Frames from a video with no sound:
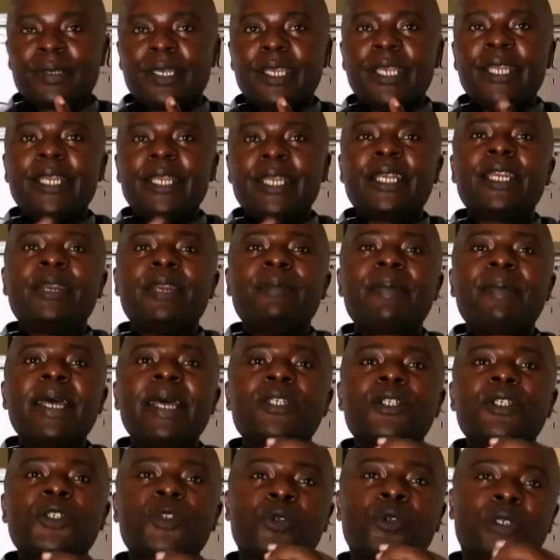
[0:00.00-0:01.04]

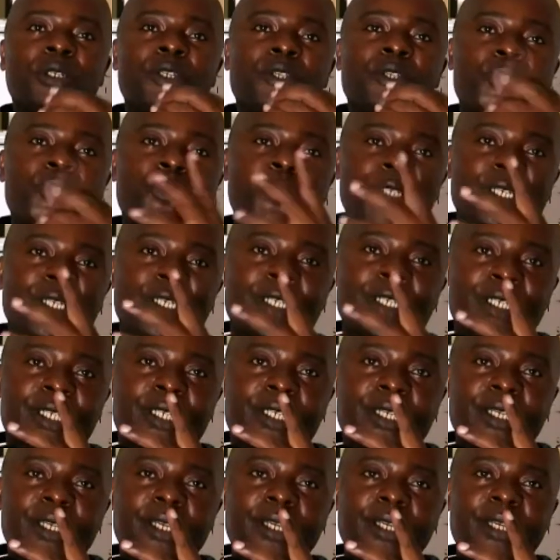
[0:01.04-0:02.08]
Incremental unit.
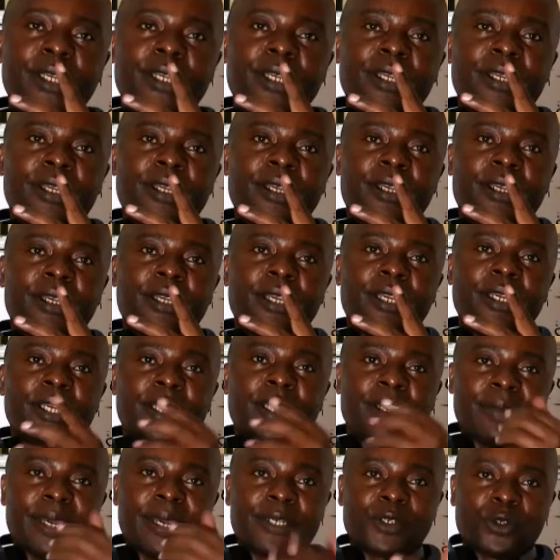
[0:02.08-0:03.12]

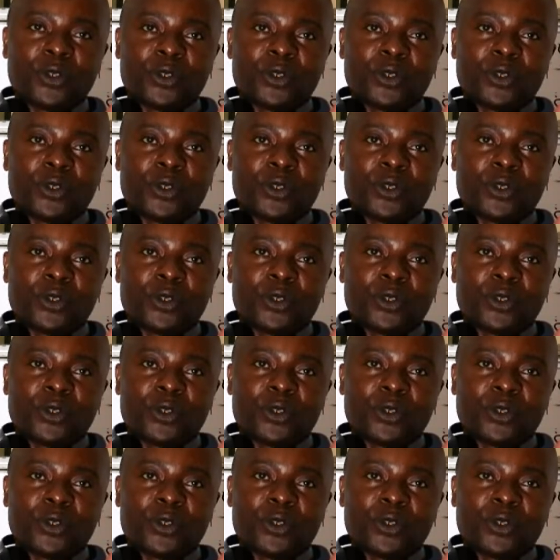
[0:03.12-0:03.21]
Incremental.